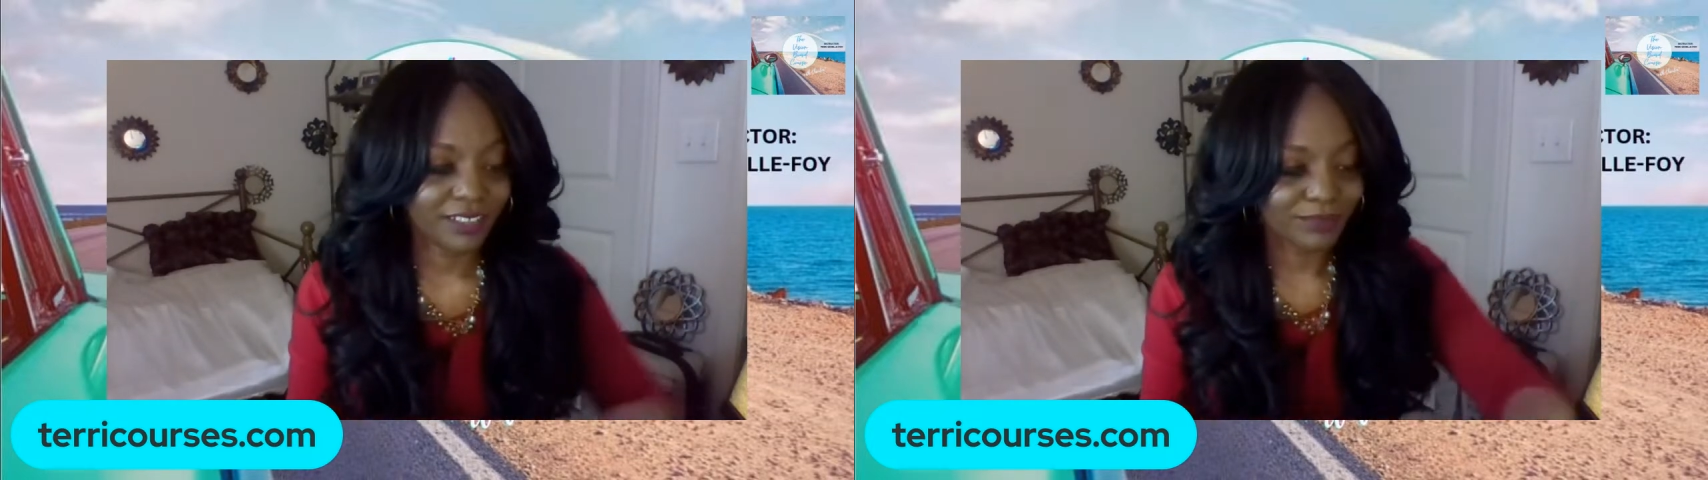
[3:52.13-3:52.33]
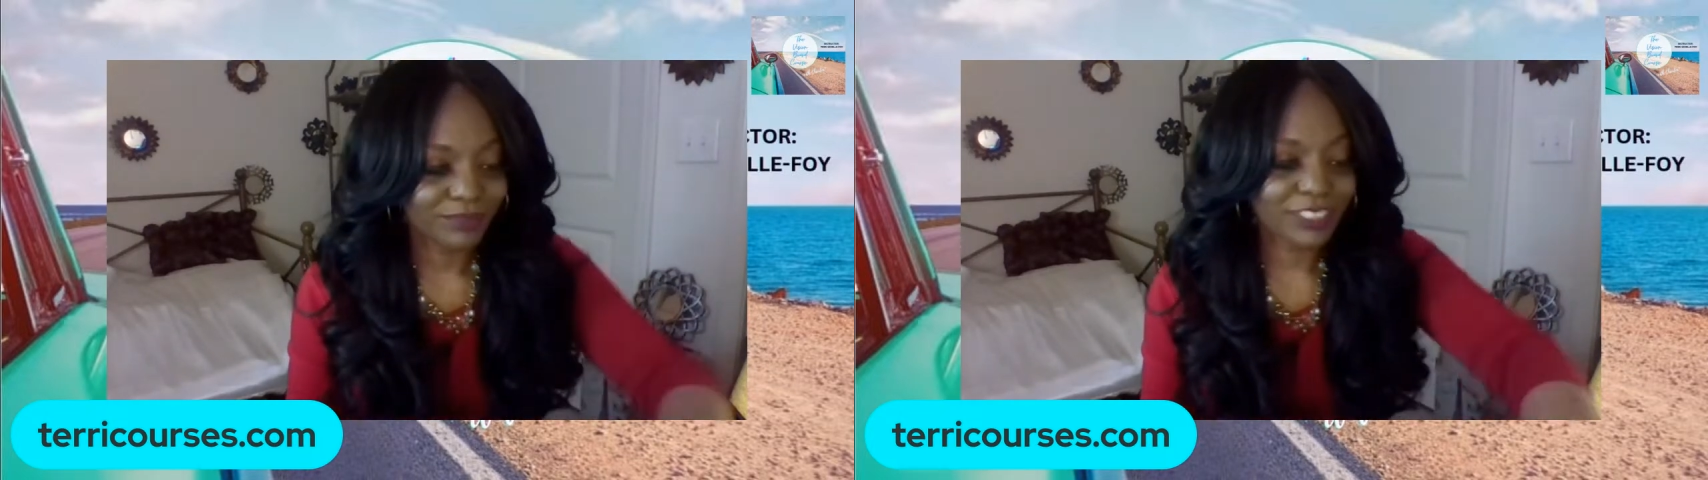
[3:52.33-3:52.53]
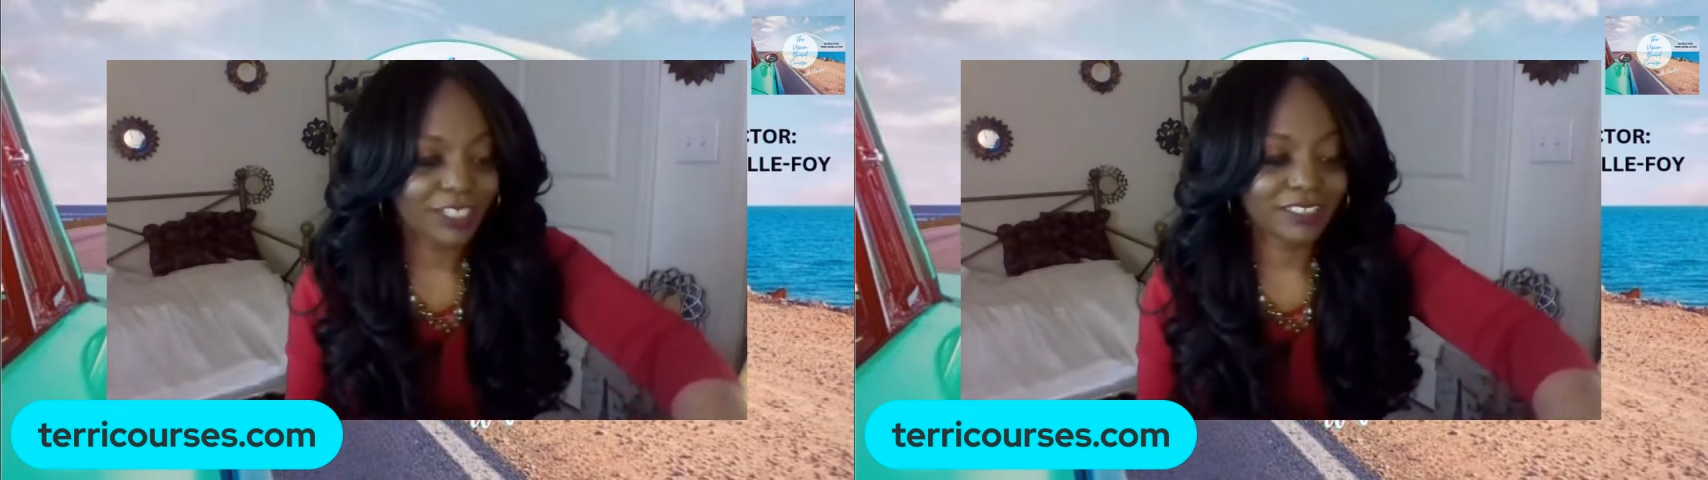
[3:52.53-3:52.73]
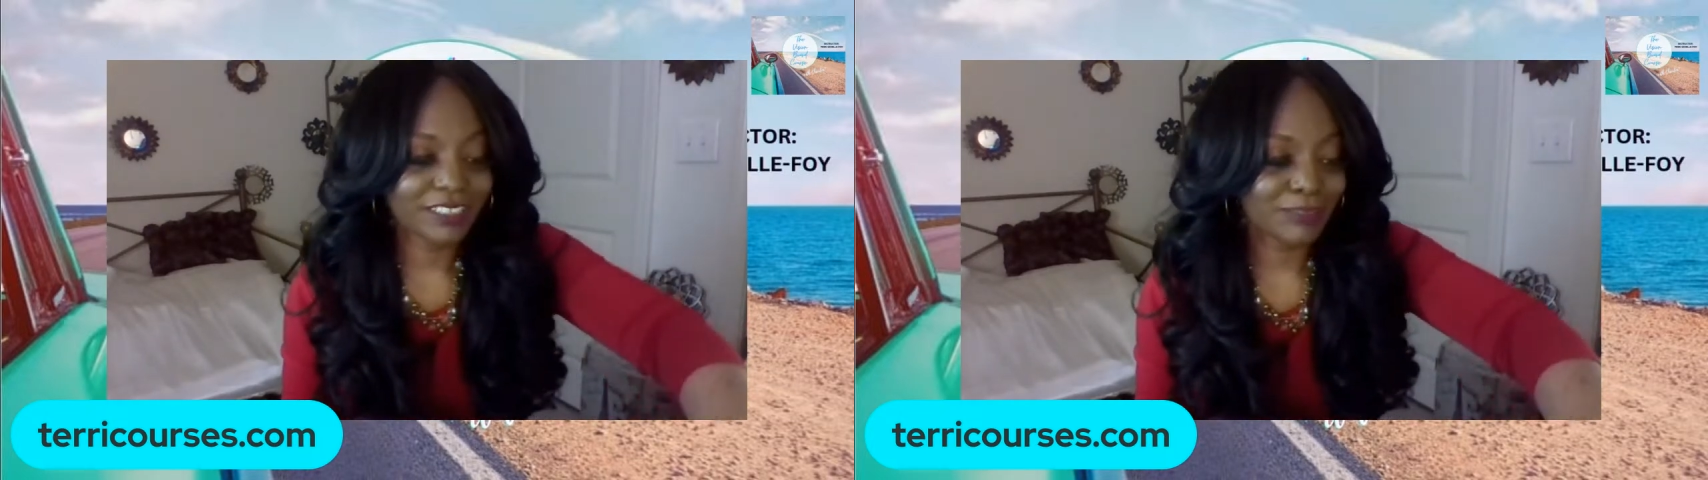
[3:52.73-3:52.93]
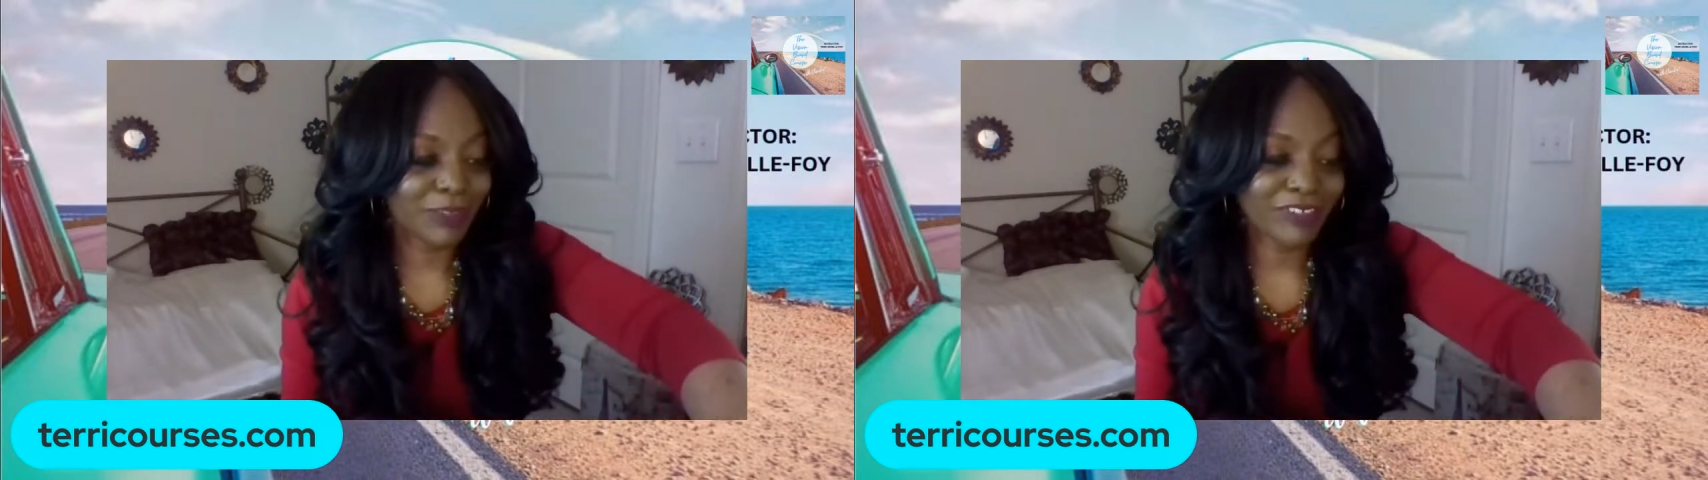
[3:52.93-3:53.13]
Sorry, this
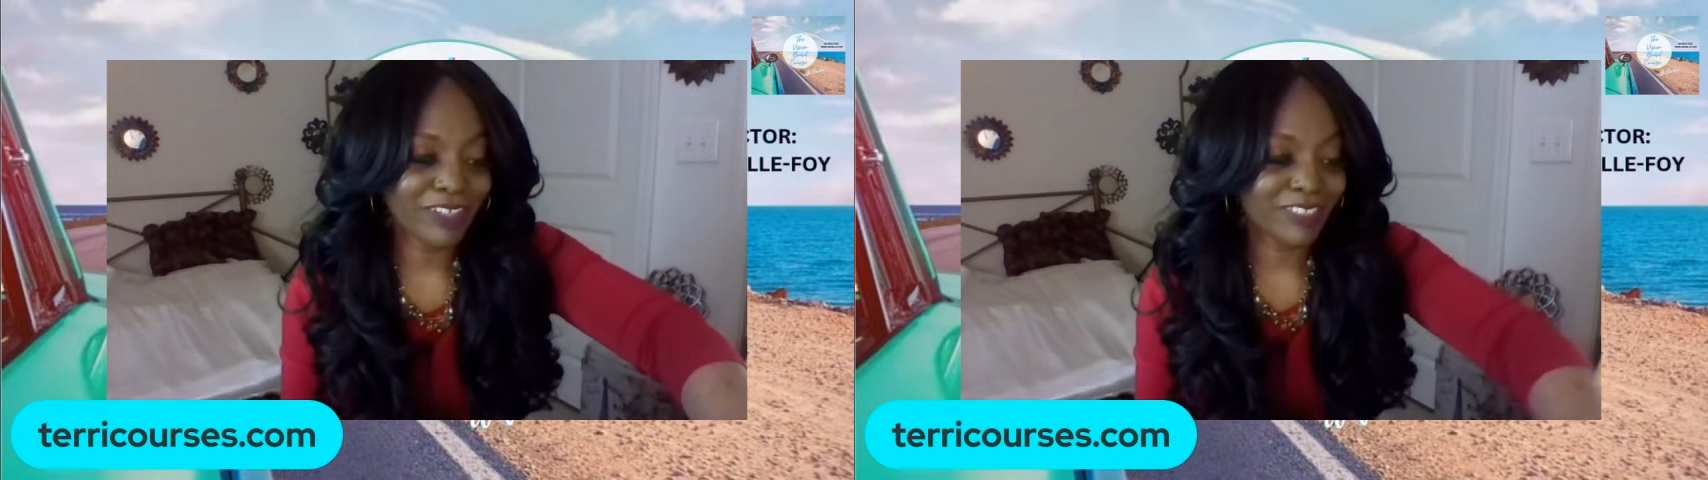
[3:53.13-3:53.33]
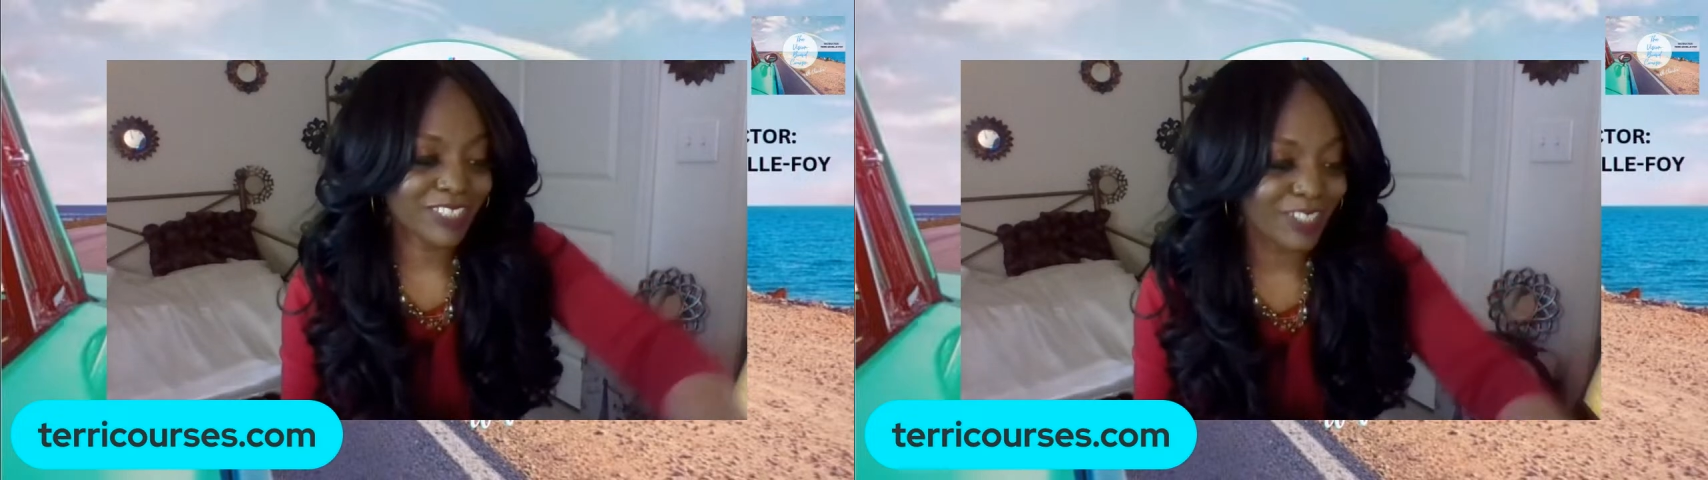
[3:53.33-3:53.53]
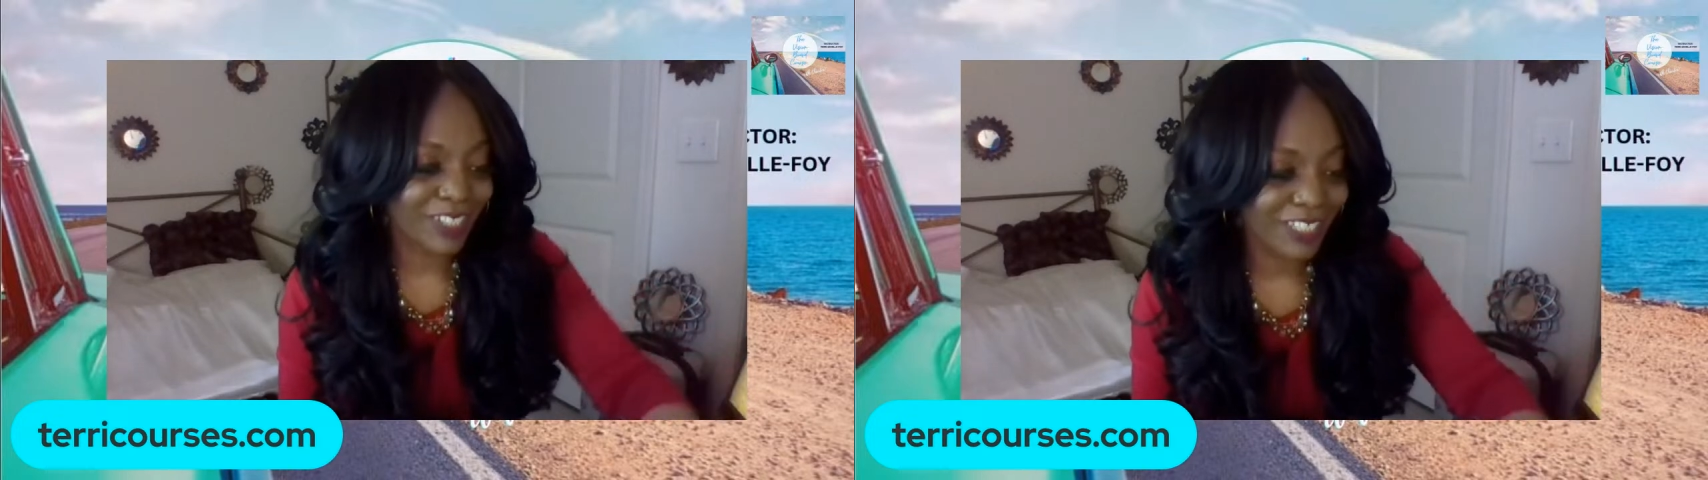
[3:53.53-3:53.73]
is my favorite song.